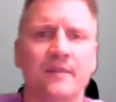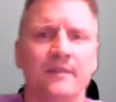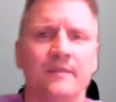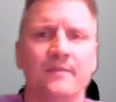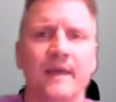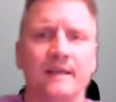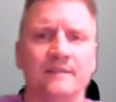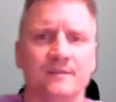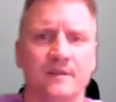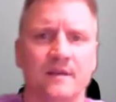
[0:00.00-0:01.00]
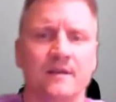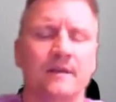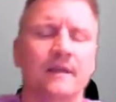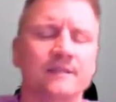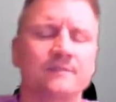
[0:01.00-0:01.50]
That's
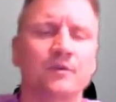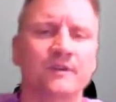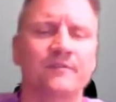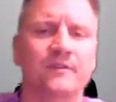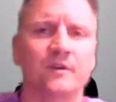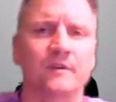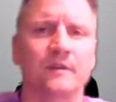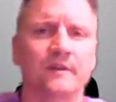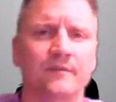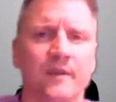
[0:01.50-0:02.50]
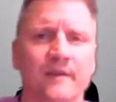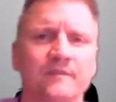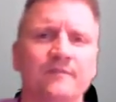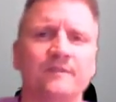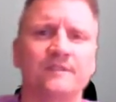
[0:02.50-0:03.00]
it gets more difficult if you have
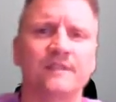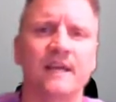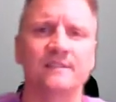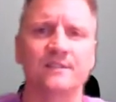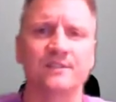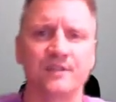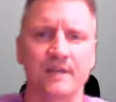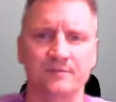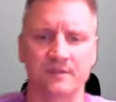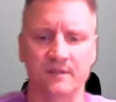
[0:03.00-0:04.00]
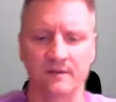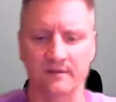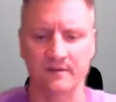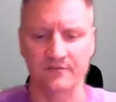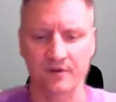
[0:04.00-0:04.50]
different sizes and shapes
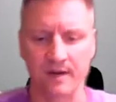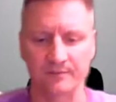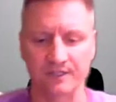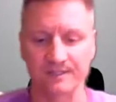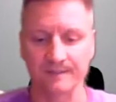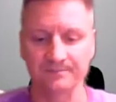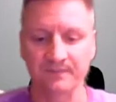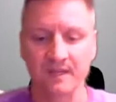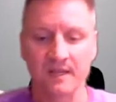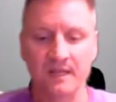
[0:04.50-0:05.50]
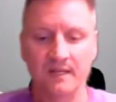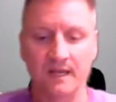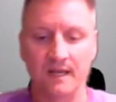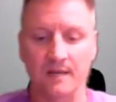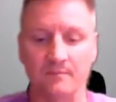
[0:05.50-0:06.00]
of your objects.
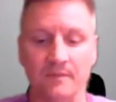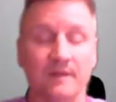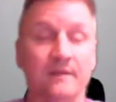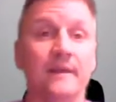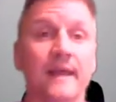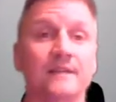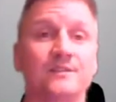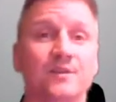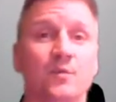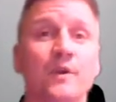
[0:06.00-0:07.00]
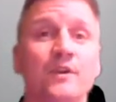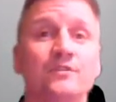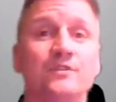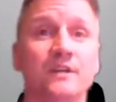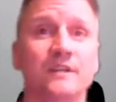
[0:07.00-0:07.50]
Next, when you're
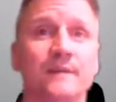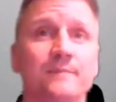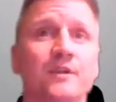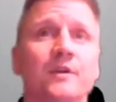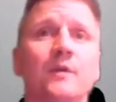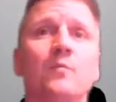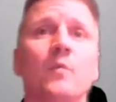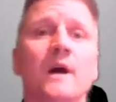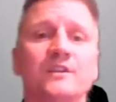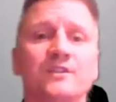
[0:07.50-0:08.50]
juggling, you're going to watch